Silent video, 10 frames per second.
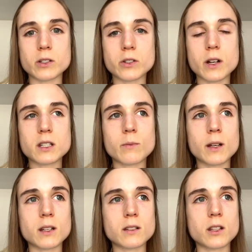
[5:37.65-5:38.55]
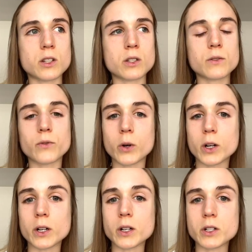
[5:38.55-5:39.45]
She tries to make decisions
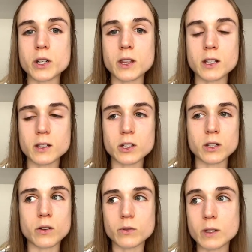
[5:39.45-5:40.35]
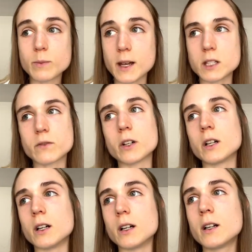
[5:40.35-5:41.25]
for her. She thinks that she knows what's best for
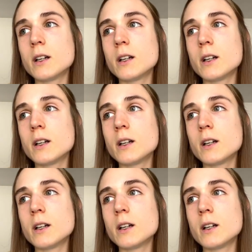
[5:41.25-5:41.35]
her.